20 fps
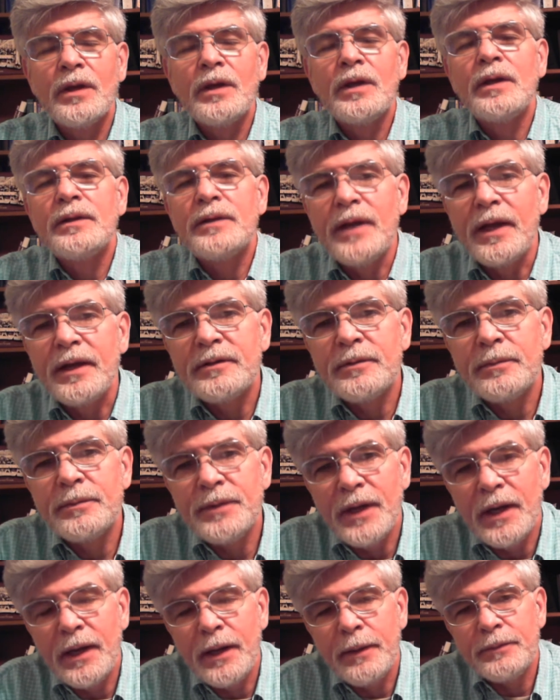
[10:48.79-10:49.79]
Take some
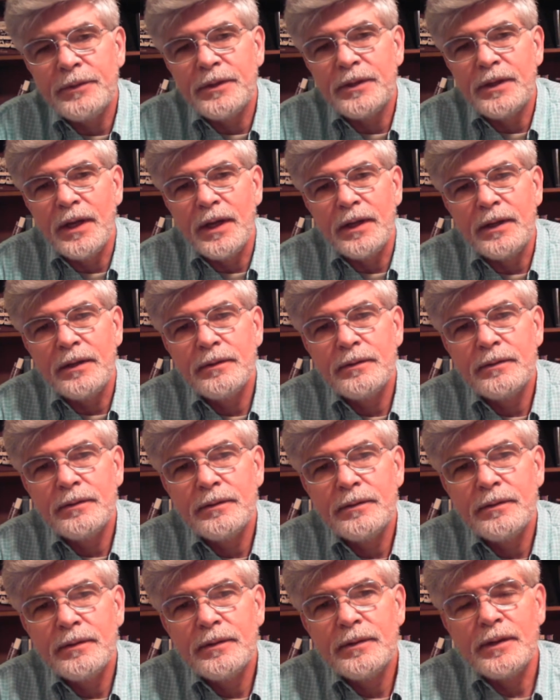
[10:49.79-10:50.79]
time today
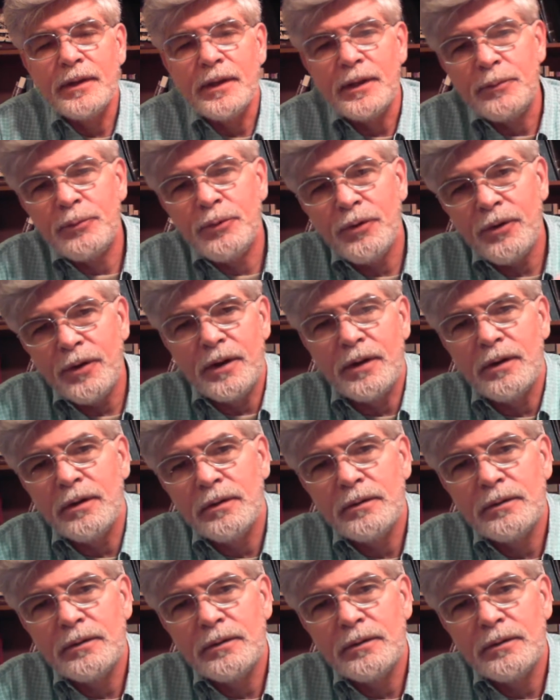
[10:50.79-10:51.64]
in prayer,